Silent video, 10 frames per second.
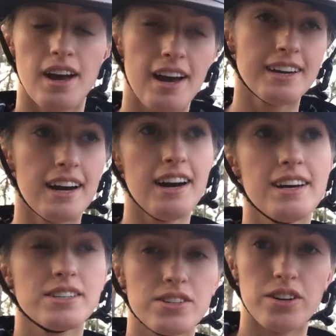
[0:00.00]
Hey
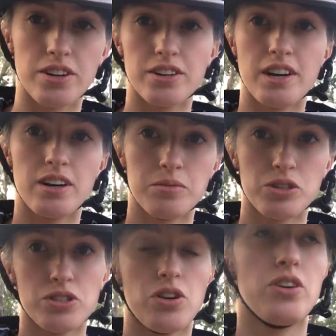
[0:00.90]
guys, so now I'm
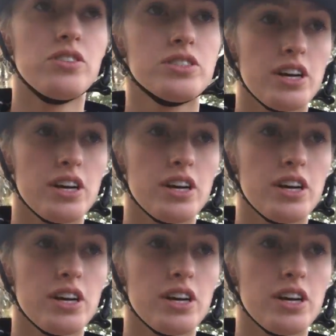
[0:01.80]
just on